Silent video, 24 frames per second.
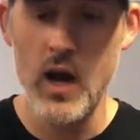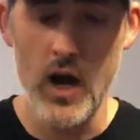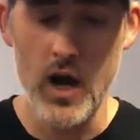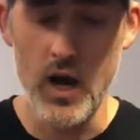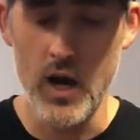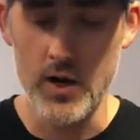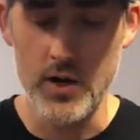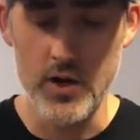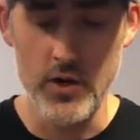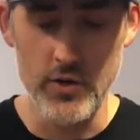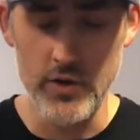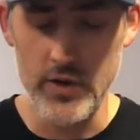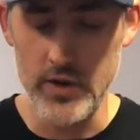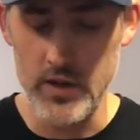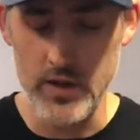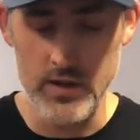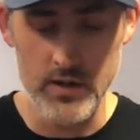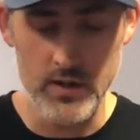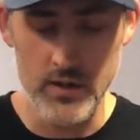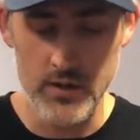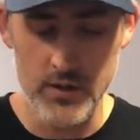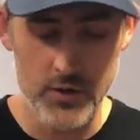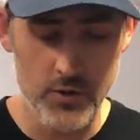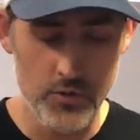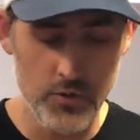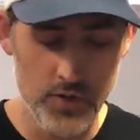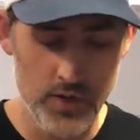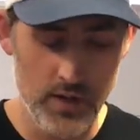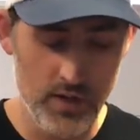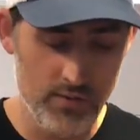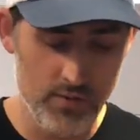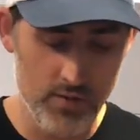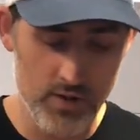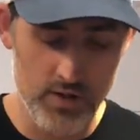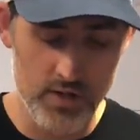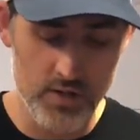Uh, go in and, and, do
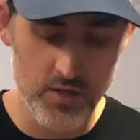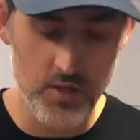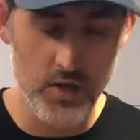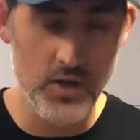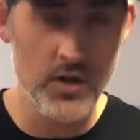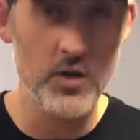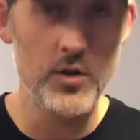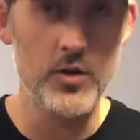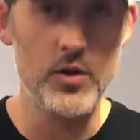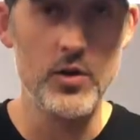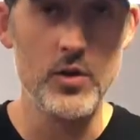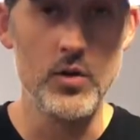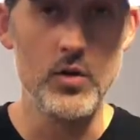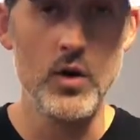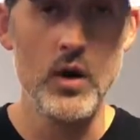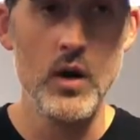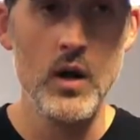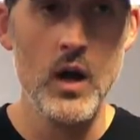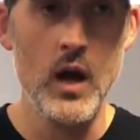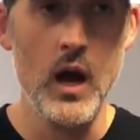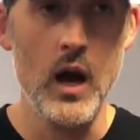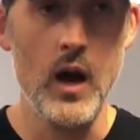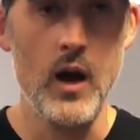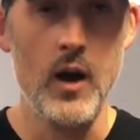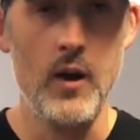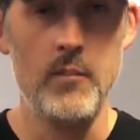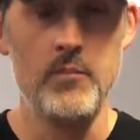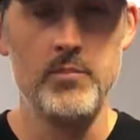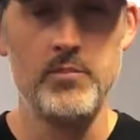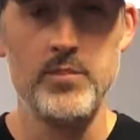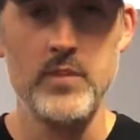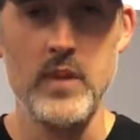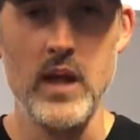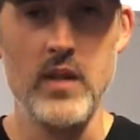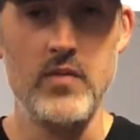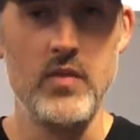whatever it is you need to do. Um,
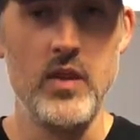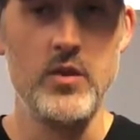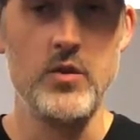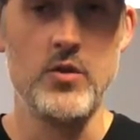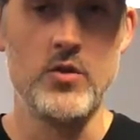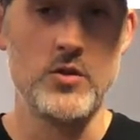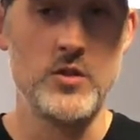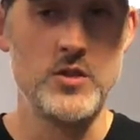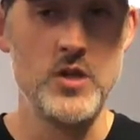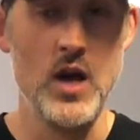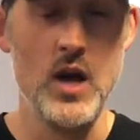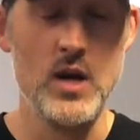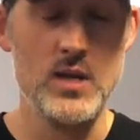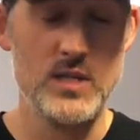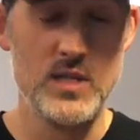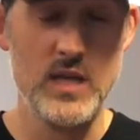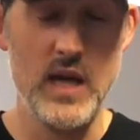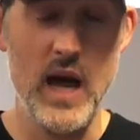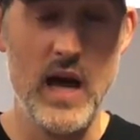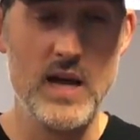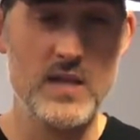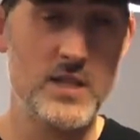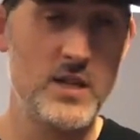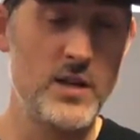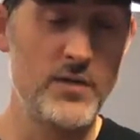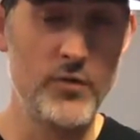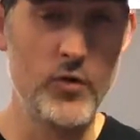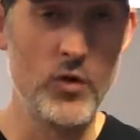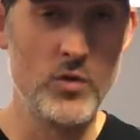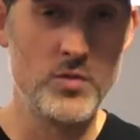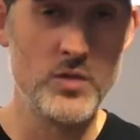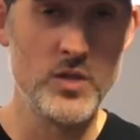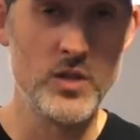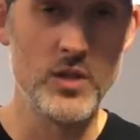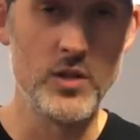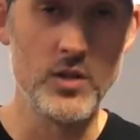and then your exhaust gasket
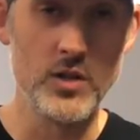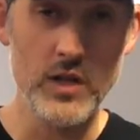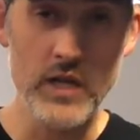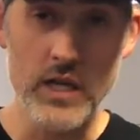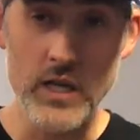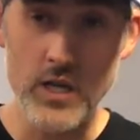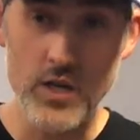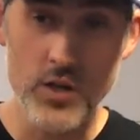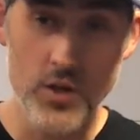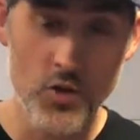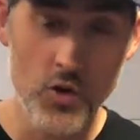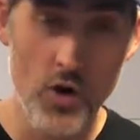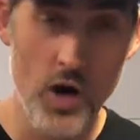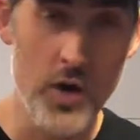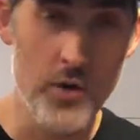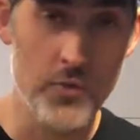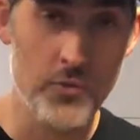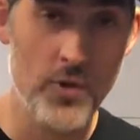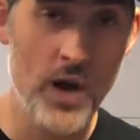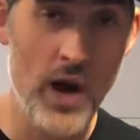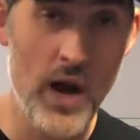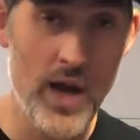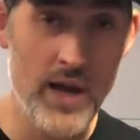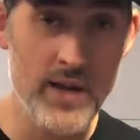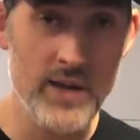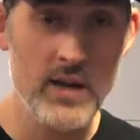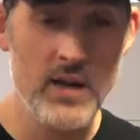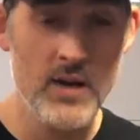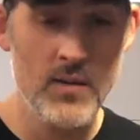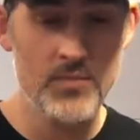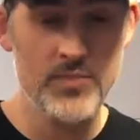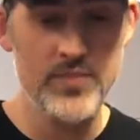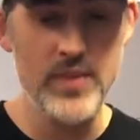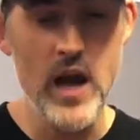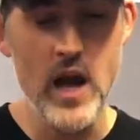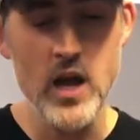forms a little leak, go out and ride.
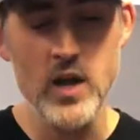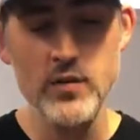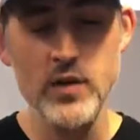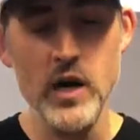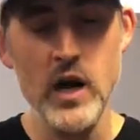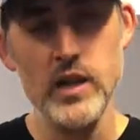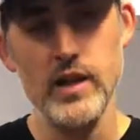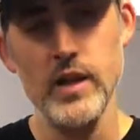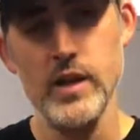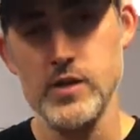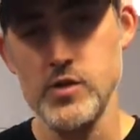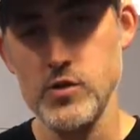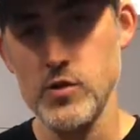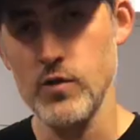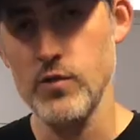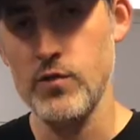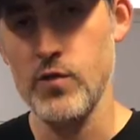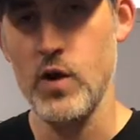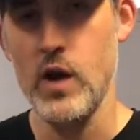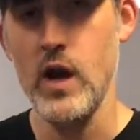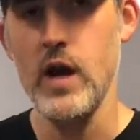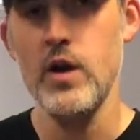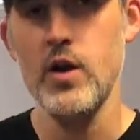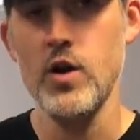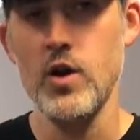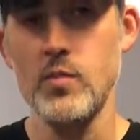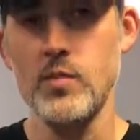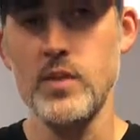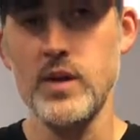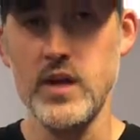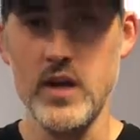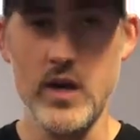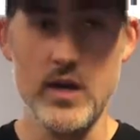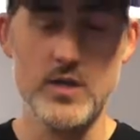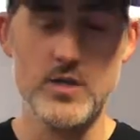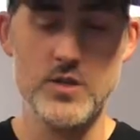Now you've got less room for error
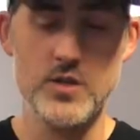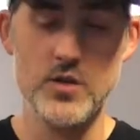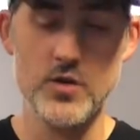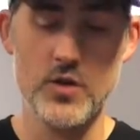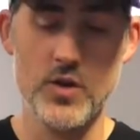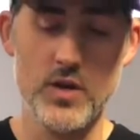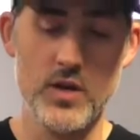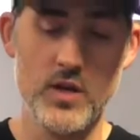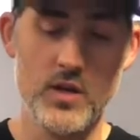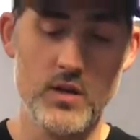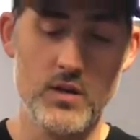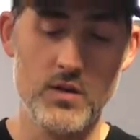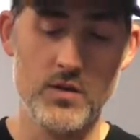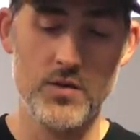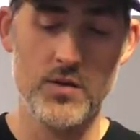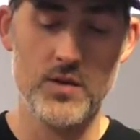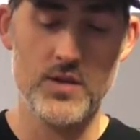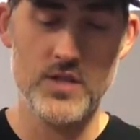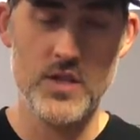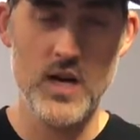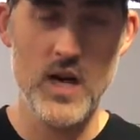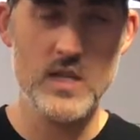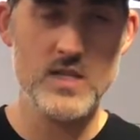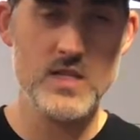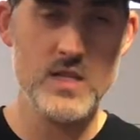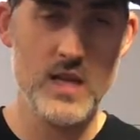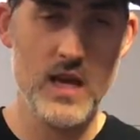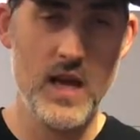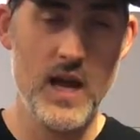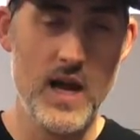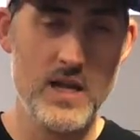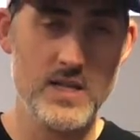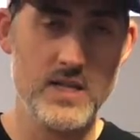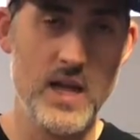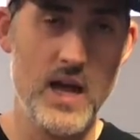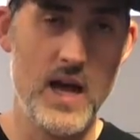because you're gonna, your exhaust
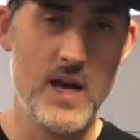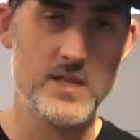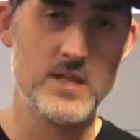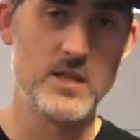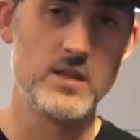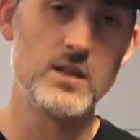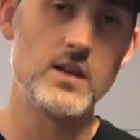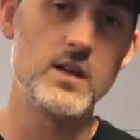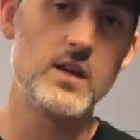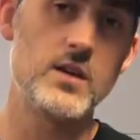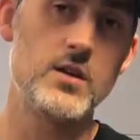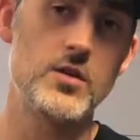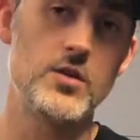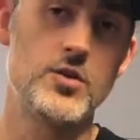gasket has a leak,